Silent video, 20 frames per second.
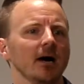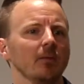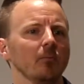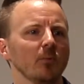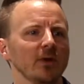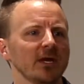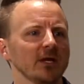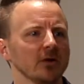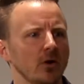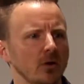
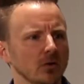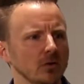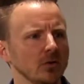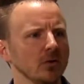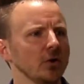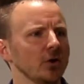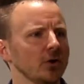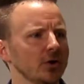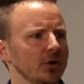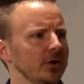We can
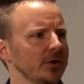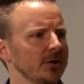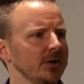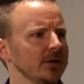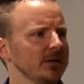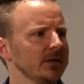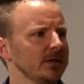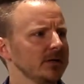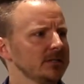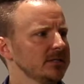all
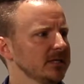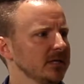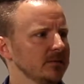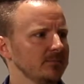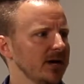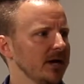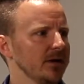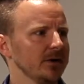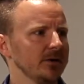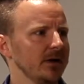learn to get
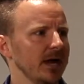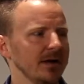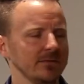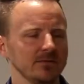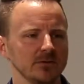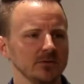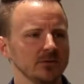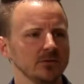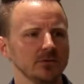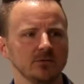better at
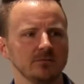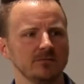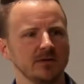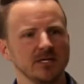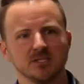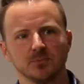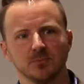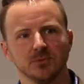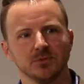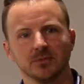the new
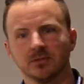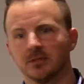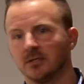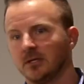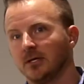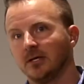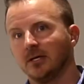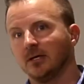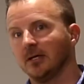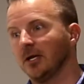Facebook,
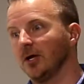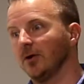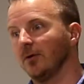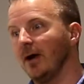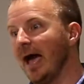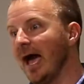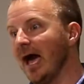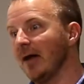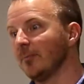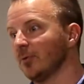
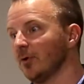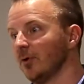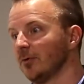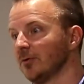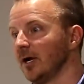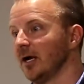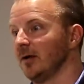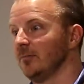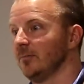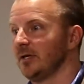ad
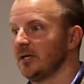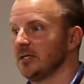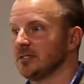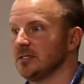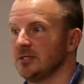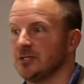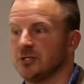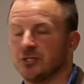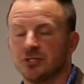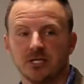program because
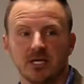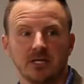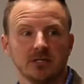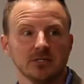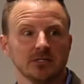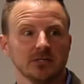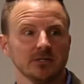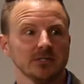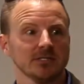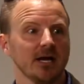they just changed
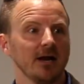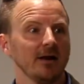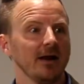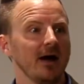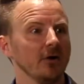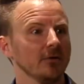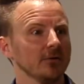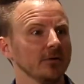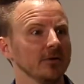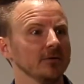their entire
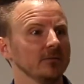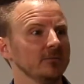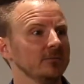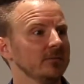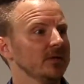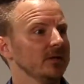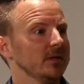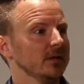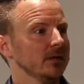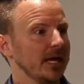algorithm
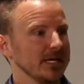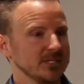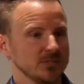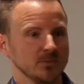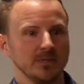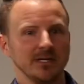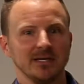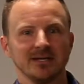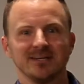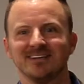last
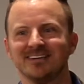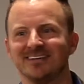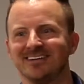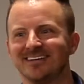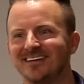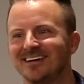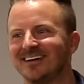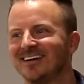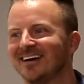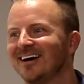week.
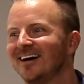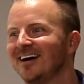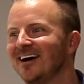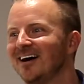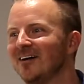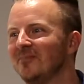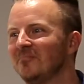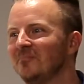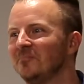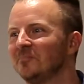
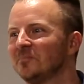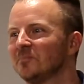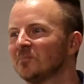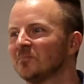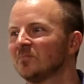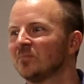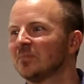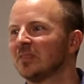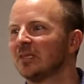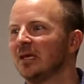
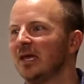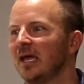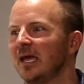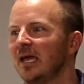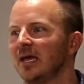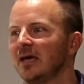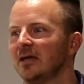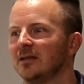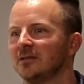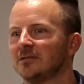
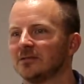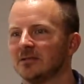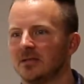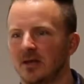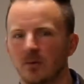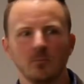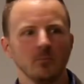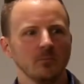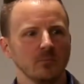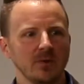And
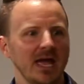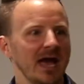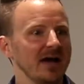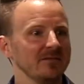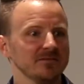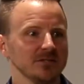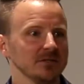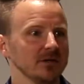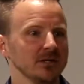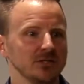we
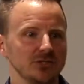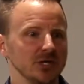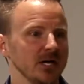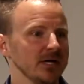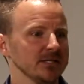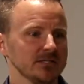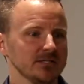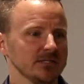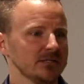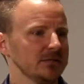have to
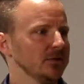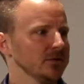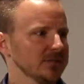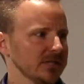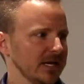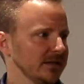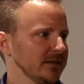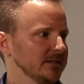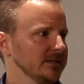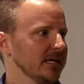adjust to those
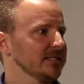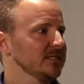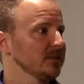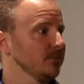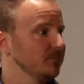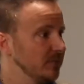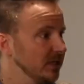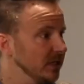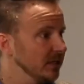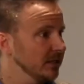kind of things. That's
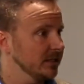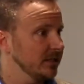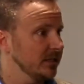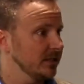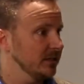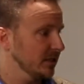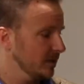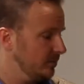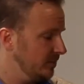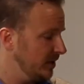ability
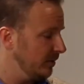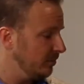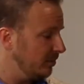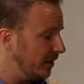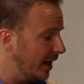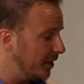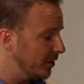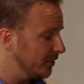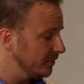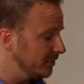that can be
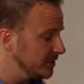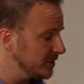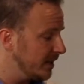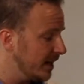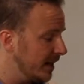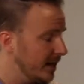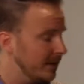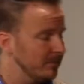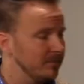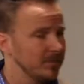applied over
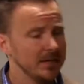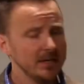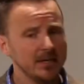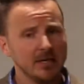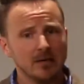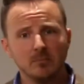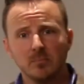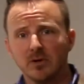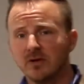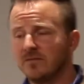time.
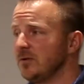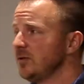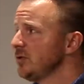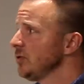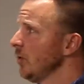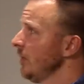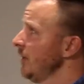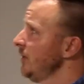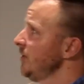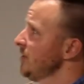But if you
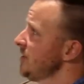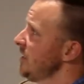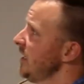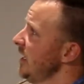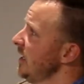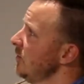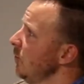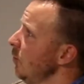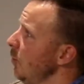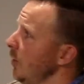don't
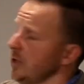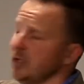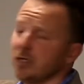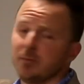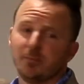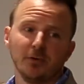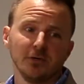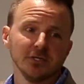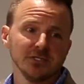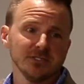understand what your
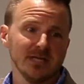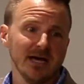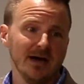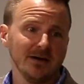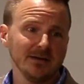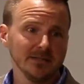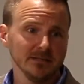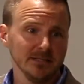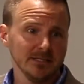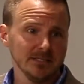
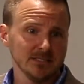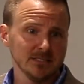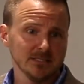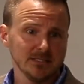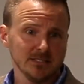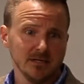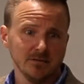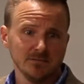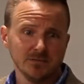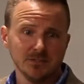personality lends
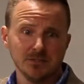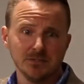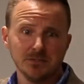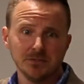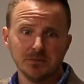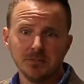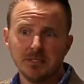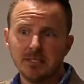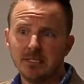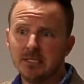itself
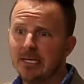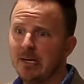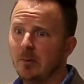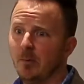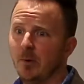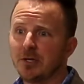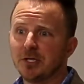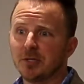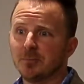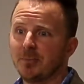to and
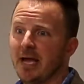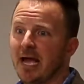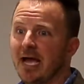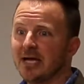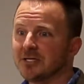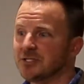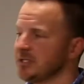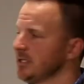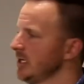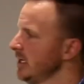what you're
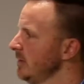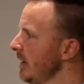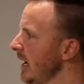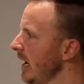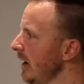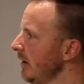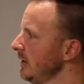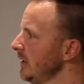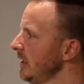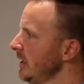passionate
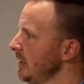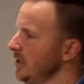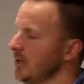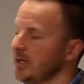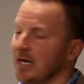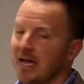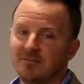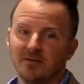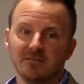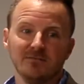about, you're
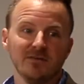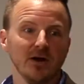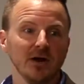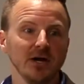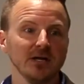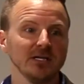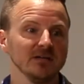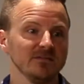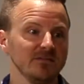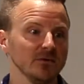going to have a
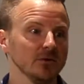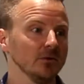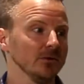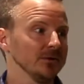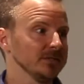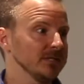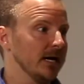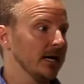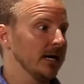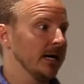very
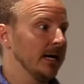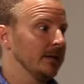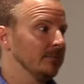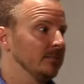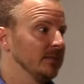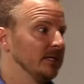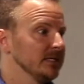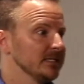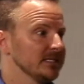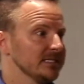difficult
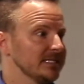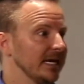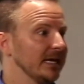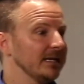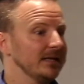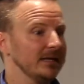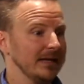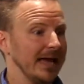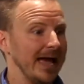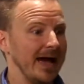time
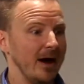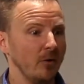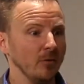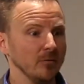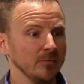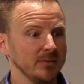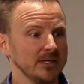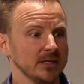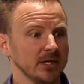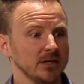standing
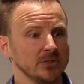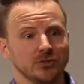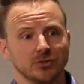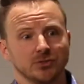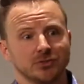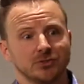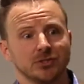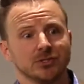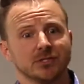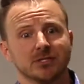out because you're
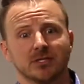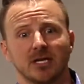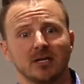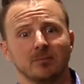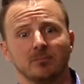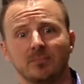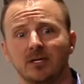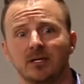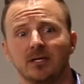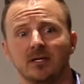just going to
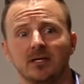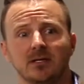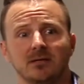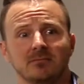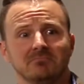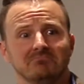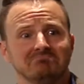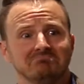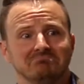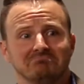
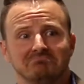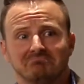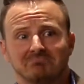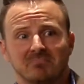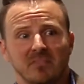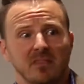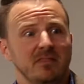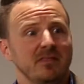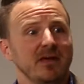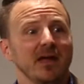be
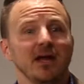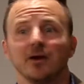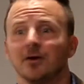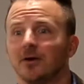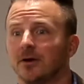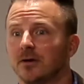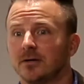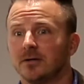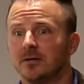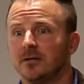
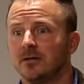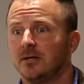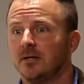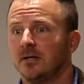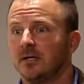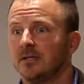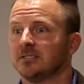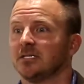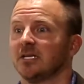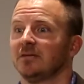there
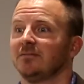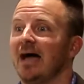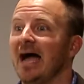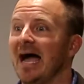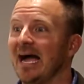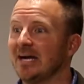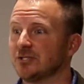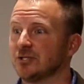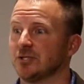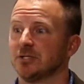instead of
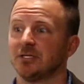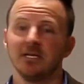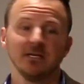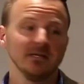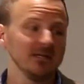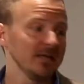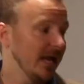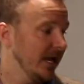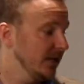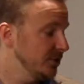actually
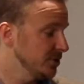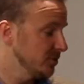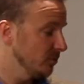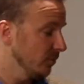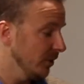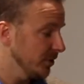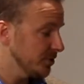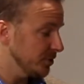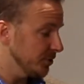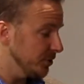engaged in
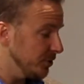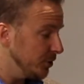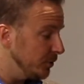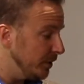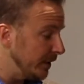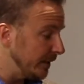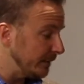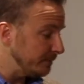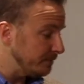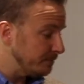what you're
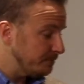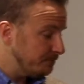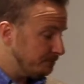doing.